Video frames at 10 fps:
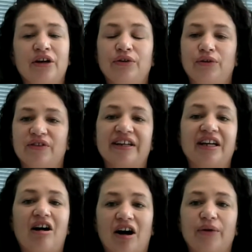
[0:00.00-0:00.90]
use any
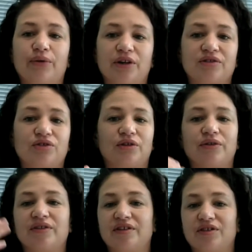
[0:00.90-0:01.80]
higher order
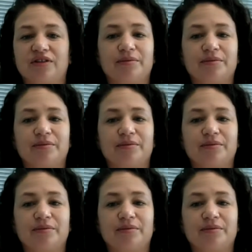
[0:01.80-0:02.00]
controls, such as